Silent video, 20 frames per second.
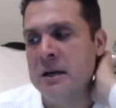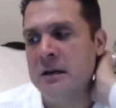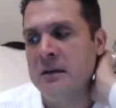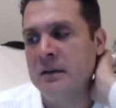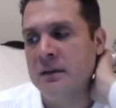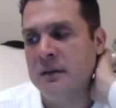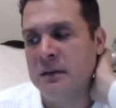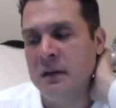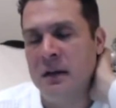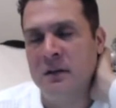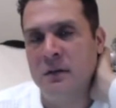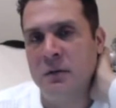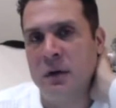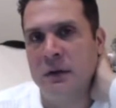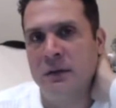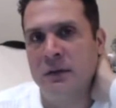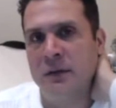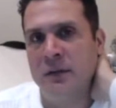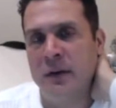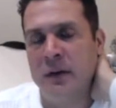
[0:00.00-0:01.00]
Seize
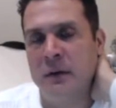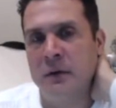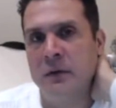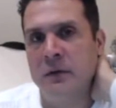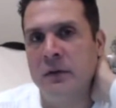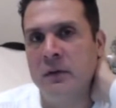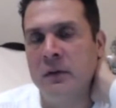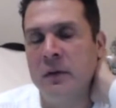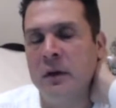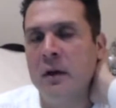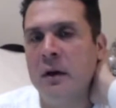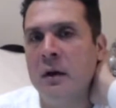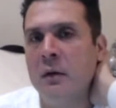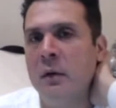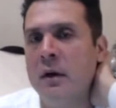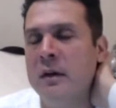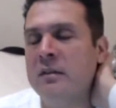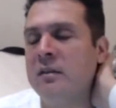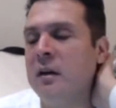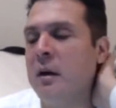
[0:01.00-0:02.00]
what feels.
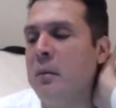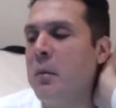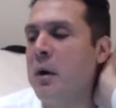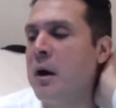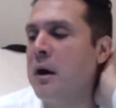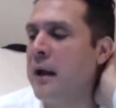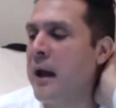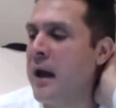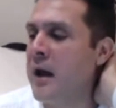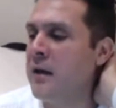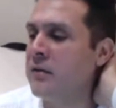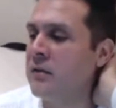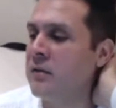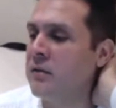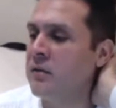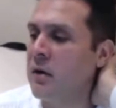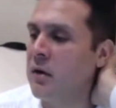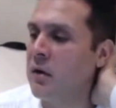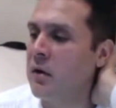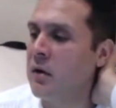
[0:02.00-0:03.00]
When someone
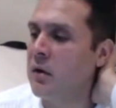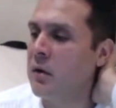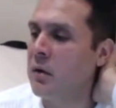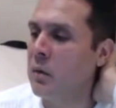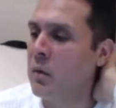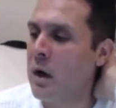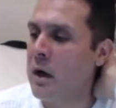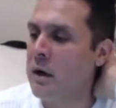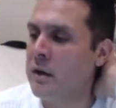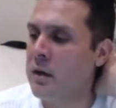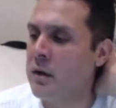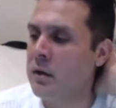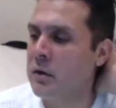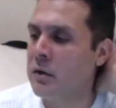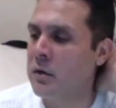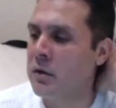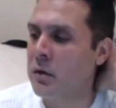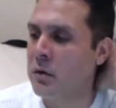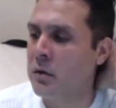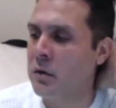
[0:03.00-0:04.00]
asks you what
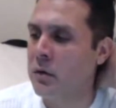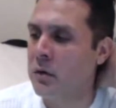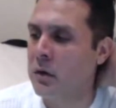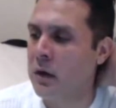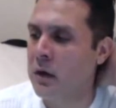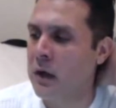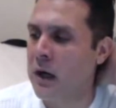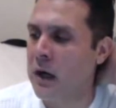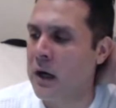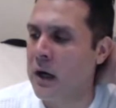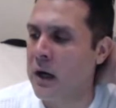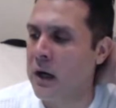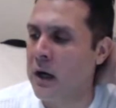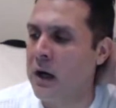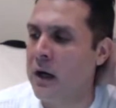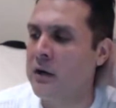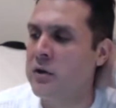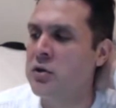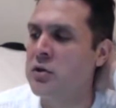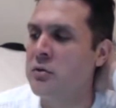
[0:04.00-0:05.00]
you do uh,
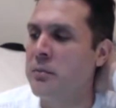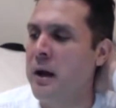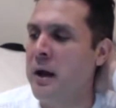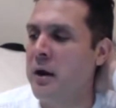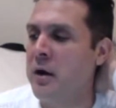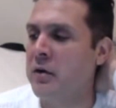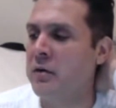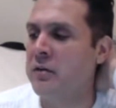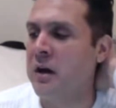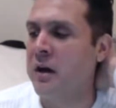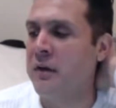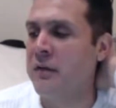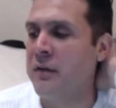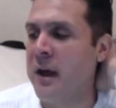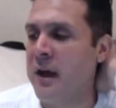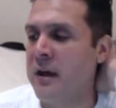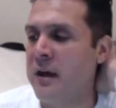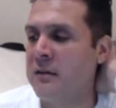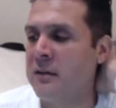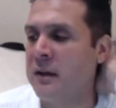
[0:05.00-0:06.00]
uh, to better yourself
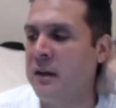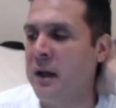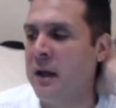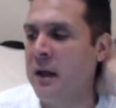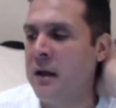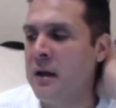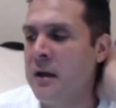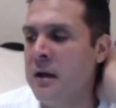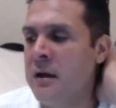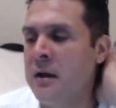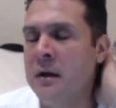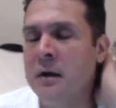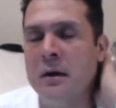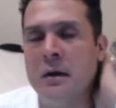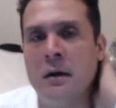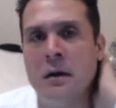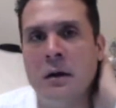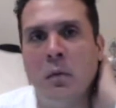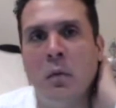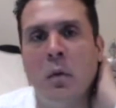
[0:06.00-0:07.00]
yesterday,
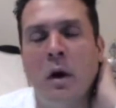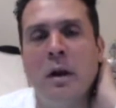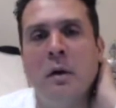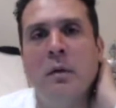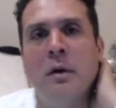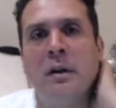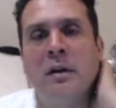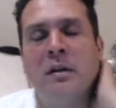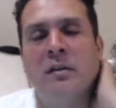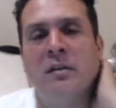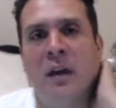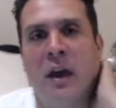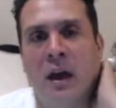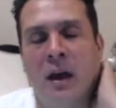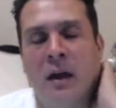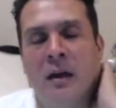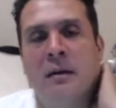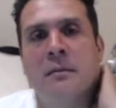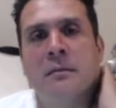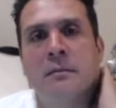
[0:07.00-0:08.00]
what do you want to
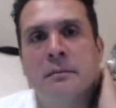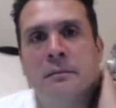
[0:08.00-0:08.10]
say?